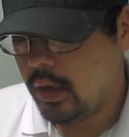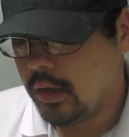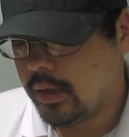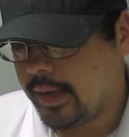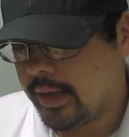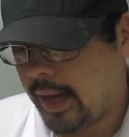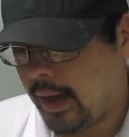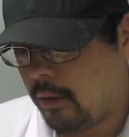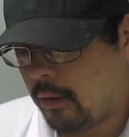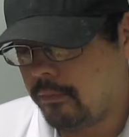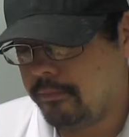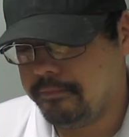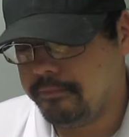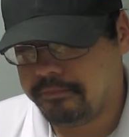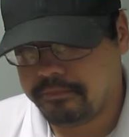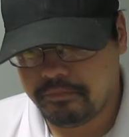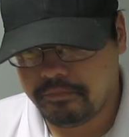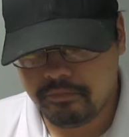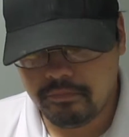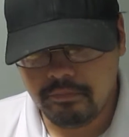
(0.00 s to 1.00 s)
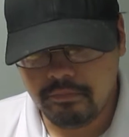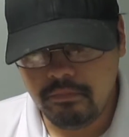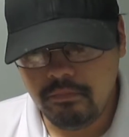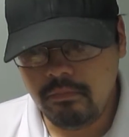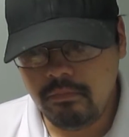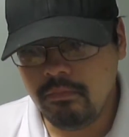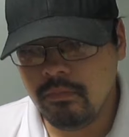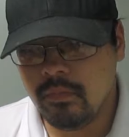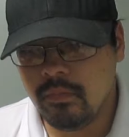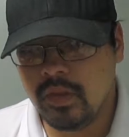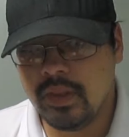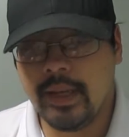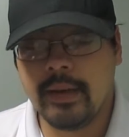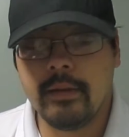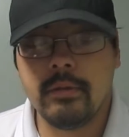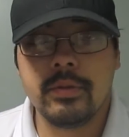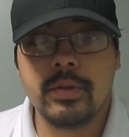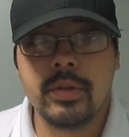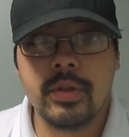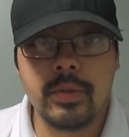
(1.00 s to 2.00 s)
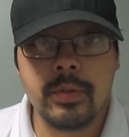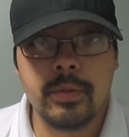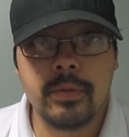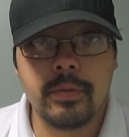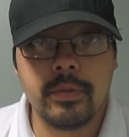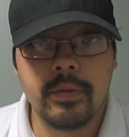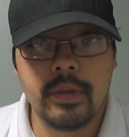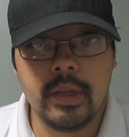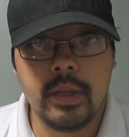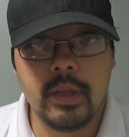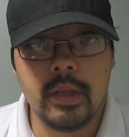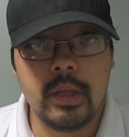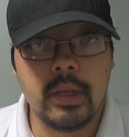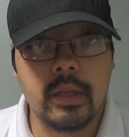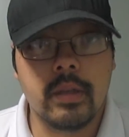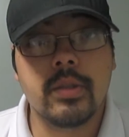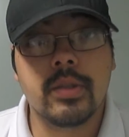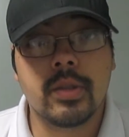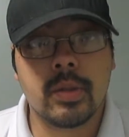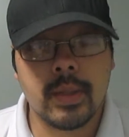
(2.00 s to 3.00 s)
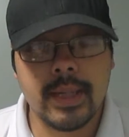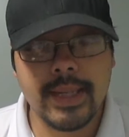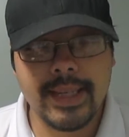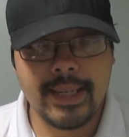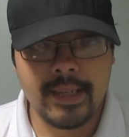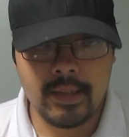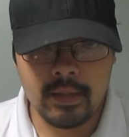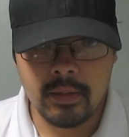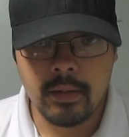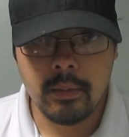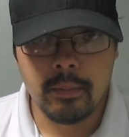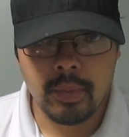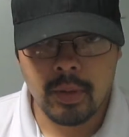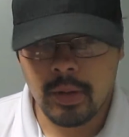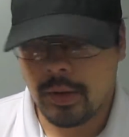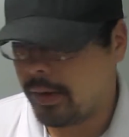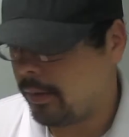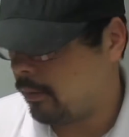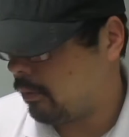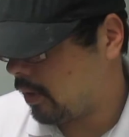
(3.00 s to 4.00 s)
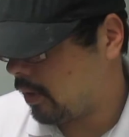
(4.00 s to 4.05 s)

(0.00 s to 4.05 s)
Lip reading: Now, down to the trading part